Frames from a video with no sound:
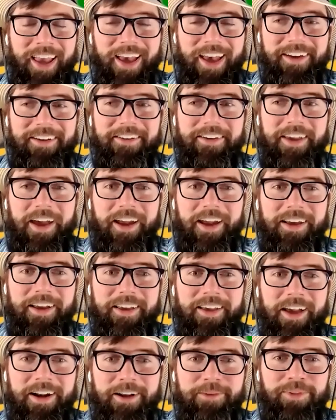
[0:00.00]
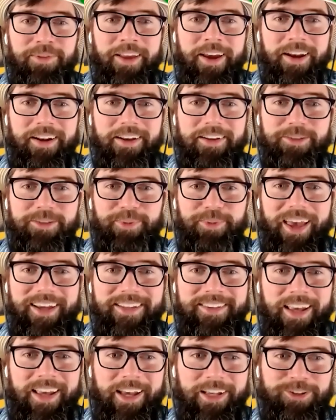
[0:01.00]
Yeah, gotta plan a
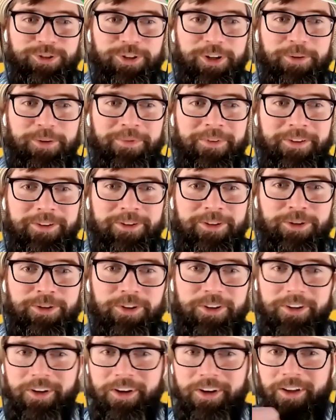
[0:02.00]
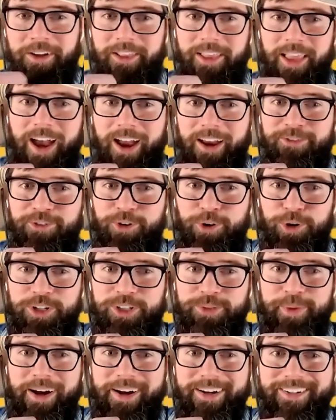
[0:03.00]
Splat Attack trip and do a live
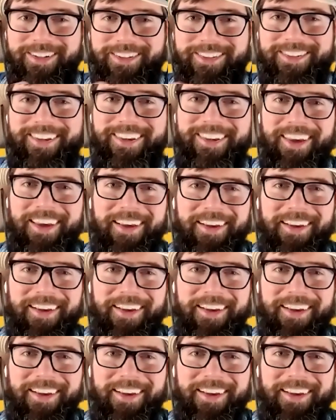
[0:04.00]
correspondence.